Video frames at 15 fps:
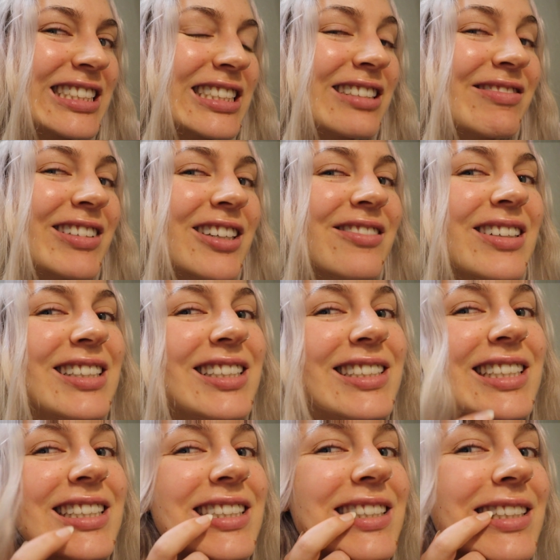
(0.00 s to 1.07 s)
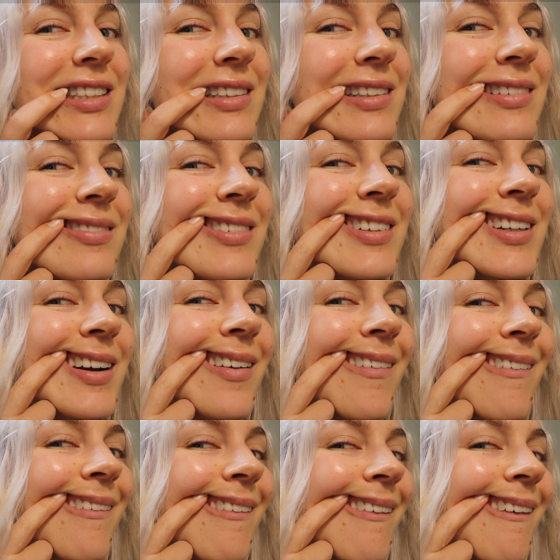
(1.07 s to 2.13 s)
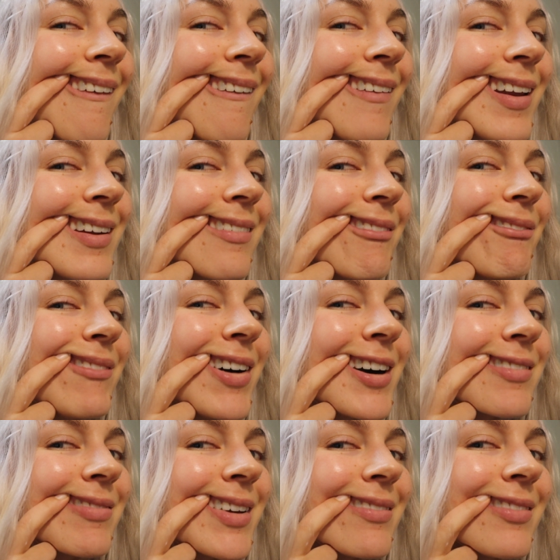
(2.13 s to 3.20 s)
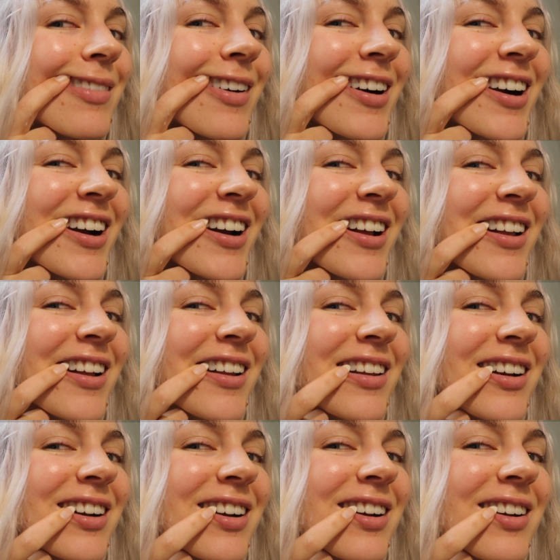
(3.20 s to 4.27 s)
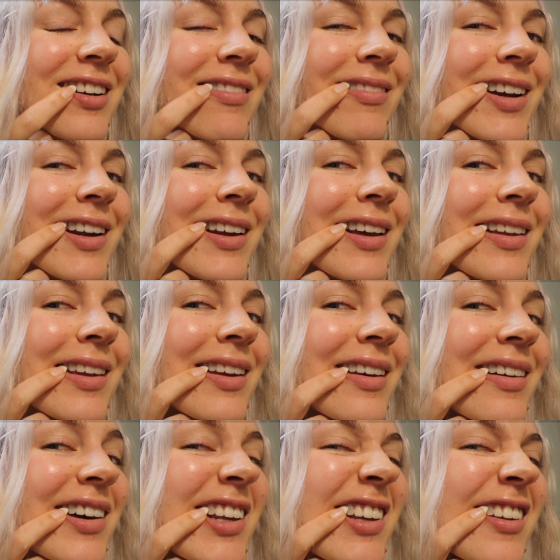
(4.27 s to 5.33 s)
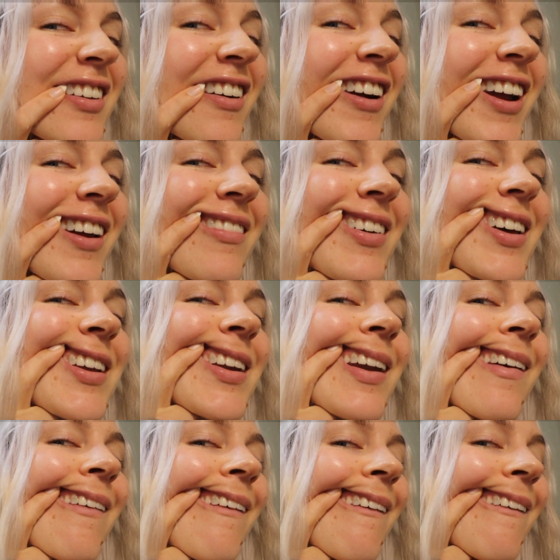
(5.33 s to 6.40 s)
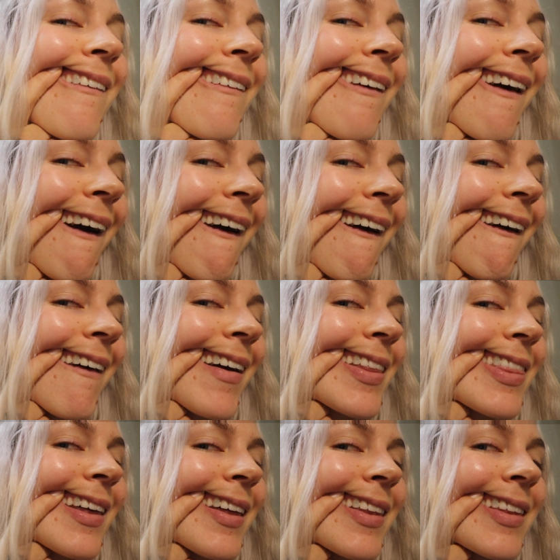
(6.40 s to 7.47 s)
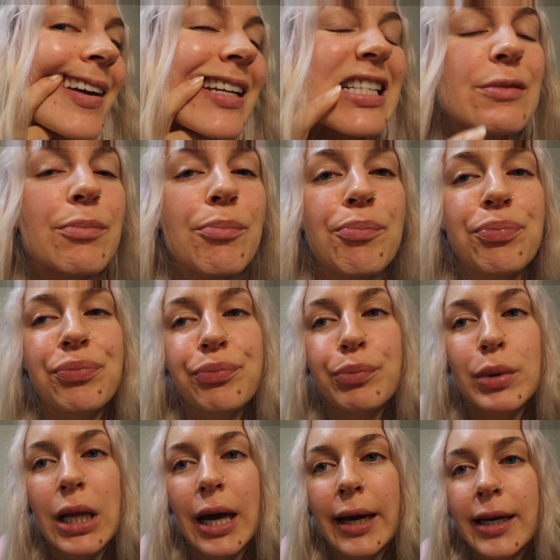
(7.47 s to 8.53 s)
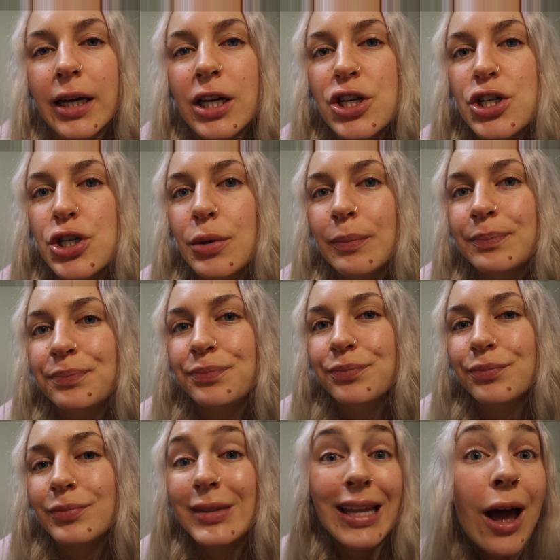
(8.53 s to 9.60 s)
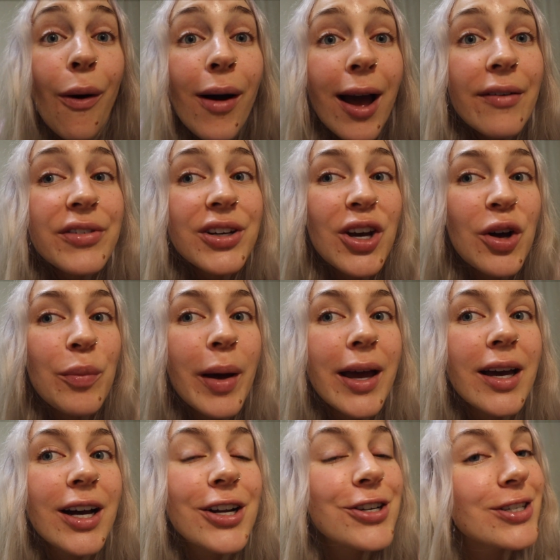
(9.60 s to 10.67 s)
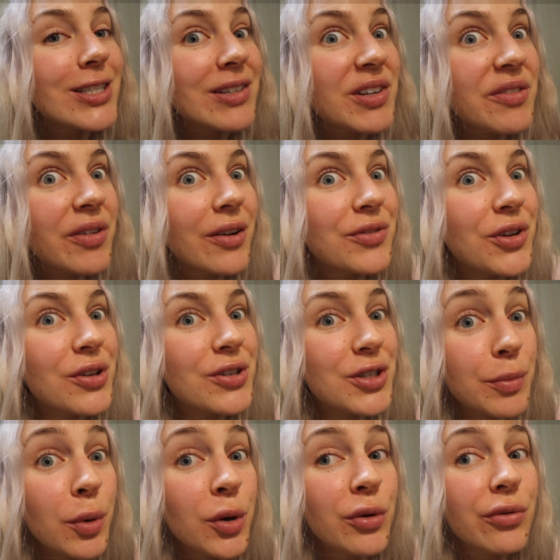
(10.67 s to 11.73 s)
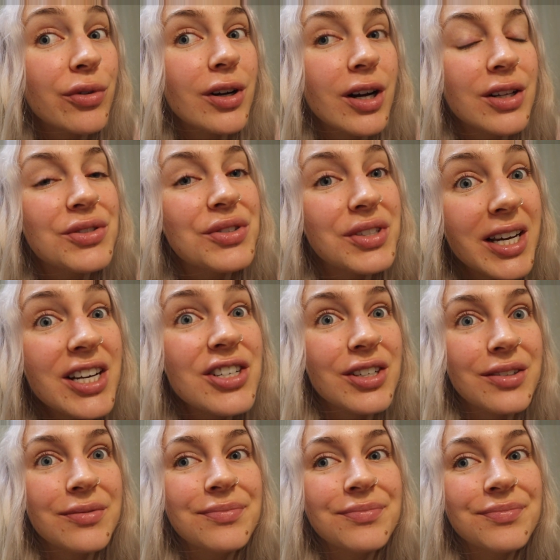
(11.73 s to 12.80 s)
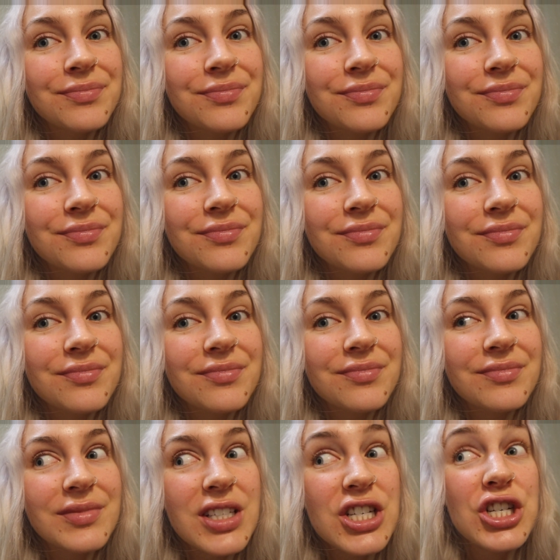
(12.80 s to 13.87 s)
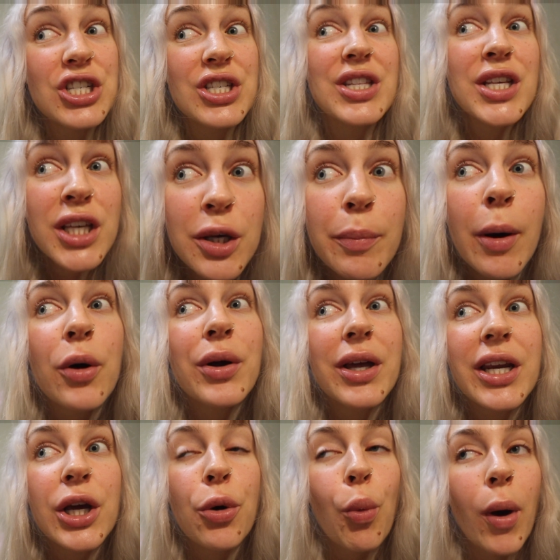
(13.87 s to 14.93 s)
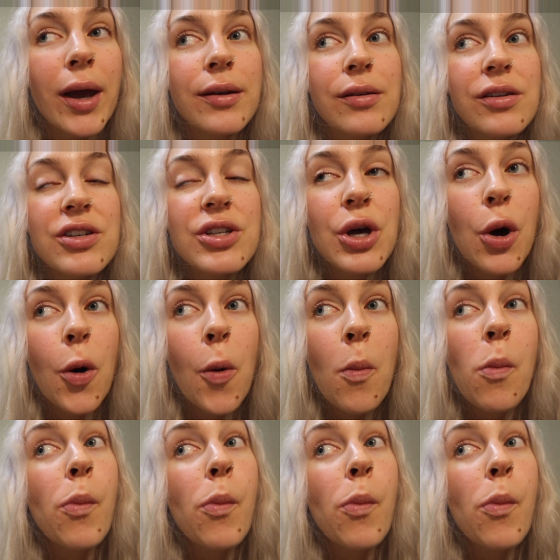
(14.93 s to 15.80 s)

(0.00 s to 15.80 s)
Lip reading: mean, I've had a dead tooth for what bugged me more. There's shit in my teeth too, sorry, but I mean, that thing's blackish. Now I have to go pay $175 tomorrow for a consultation to just think about getting it whitened. So